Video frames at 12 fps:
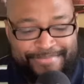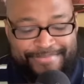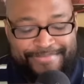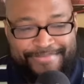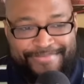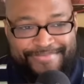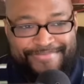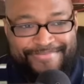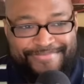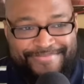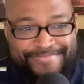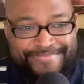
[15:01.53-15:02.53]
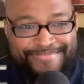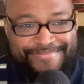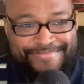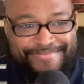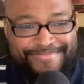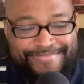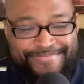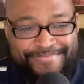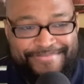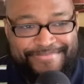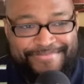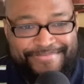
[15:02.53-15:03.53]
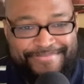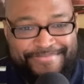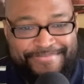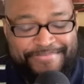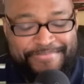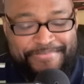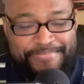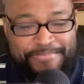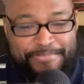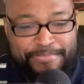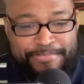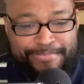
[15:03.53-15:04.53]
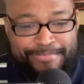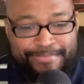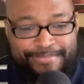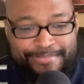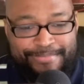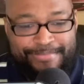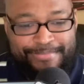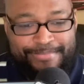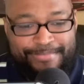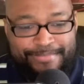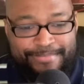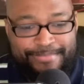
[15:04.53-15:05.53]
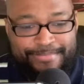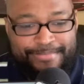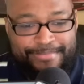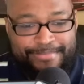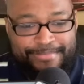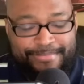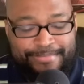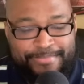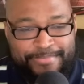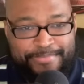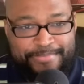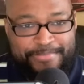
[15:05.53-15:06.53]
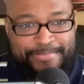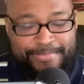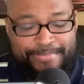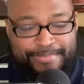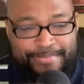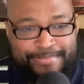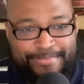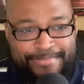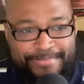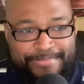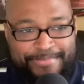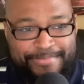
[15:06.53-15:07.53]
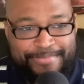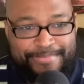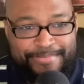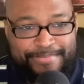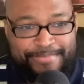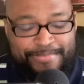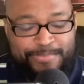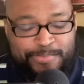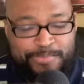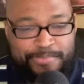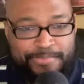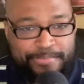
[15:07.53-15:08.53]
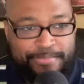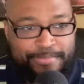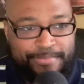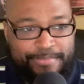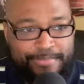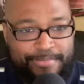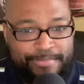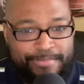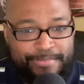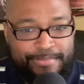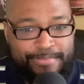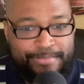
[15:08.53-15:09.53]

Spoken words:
The person shown says nothing.